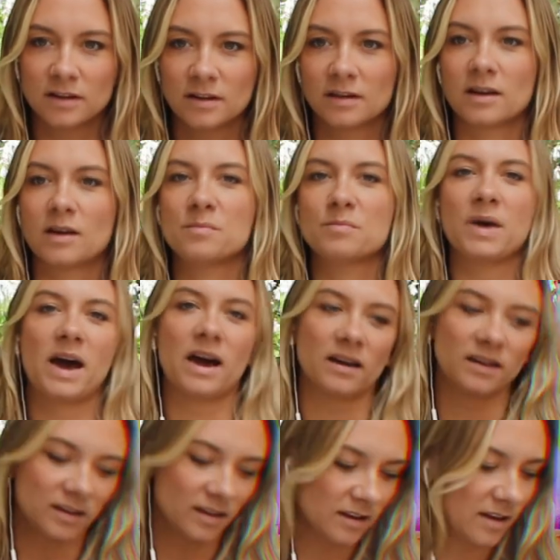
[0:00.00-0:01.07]
come
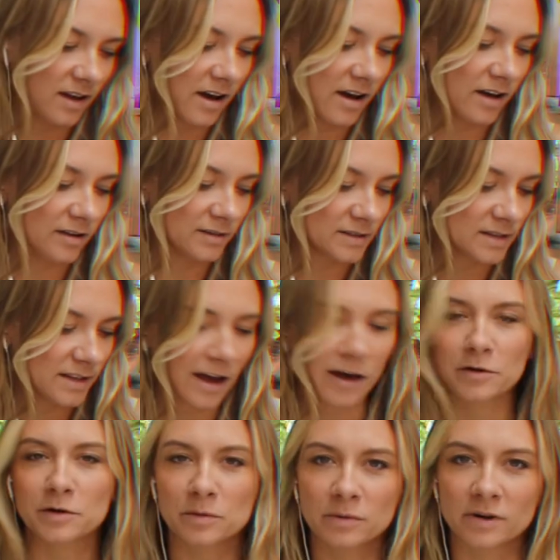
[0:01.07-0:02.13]
back out to the
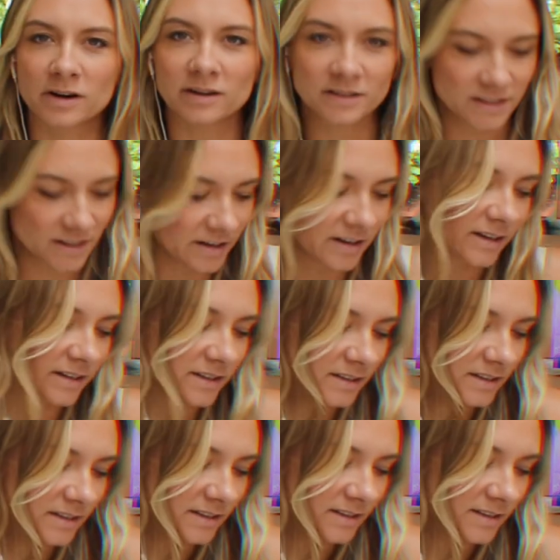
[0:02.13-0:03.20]
outer world here,
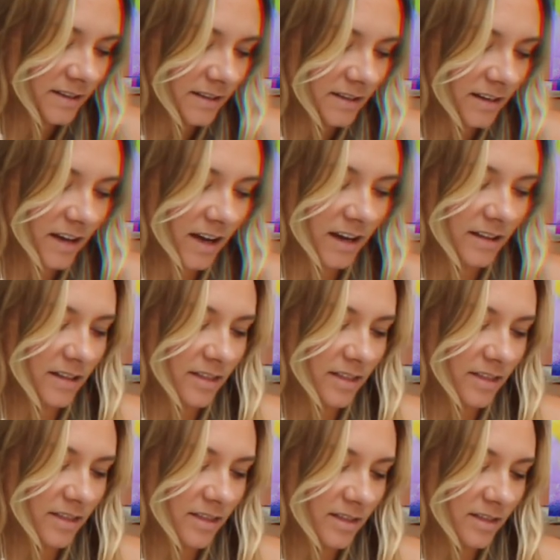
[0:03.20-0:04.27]
and
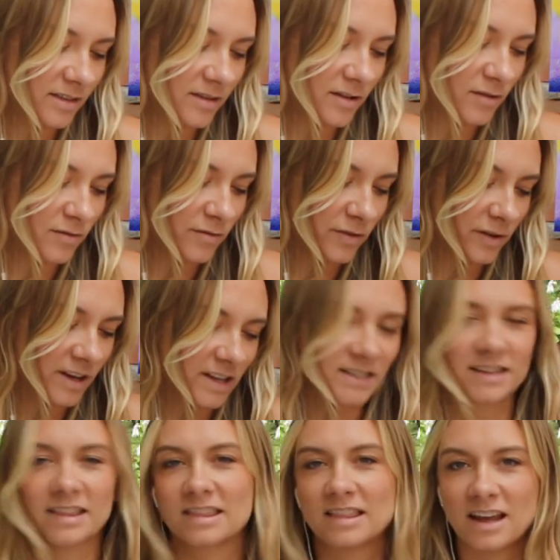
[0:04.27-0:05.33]
don't forget
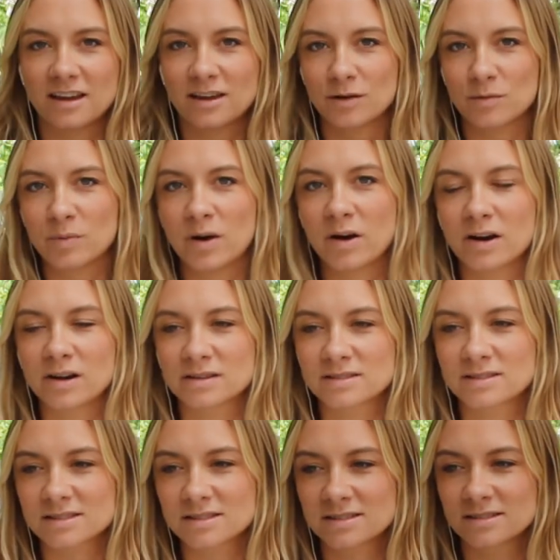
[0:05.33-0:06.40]
to thank your
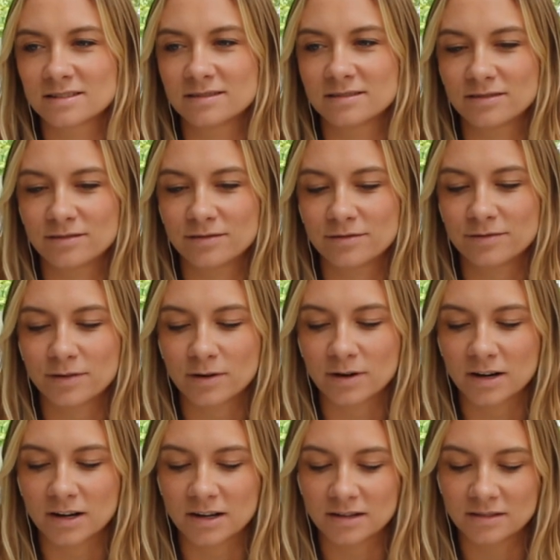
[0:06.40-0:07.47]
parts
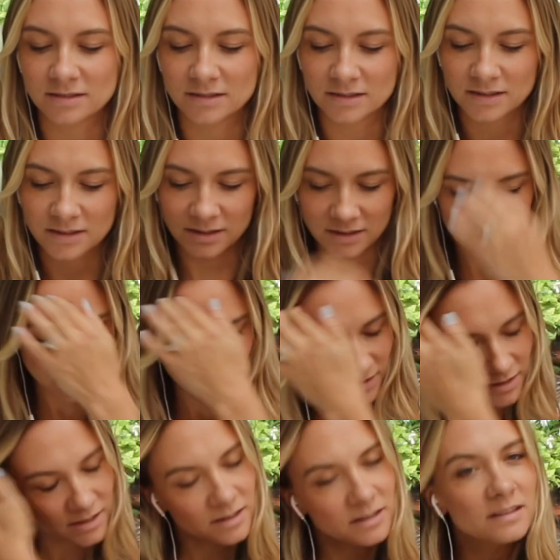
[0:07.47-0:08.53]
for
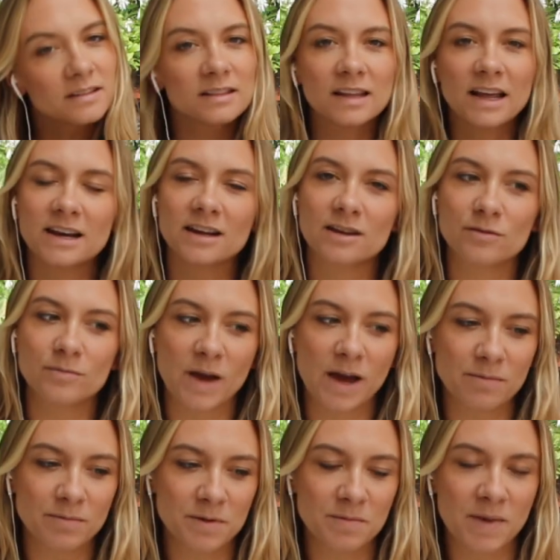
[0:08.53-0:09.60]
letting you
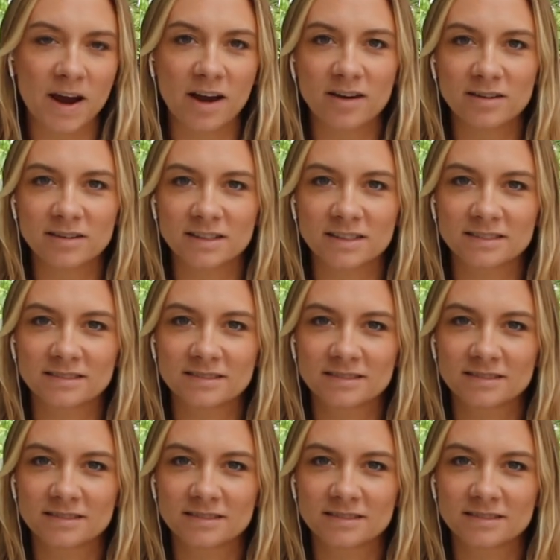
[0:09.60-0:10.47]
map them out and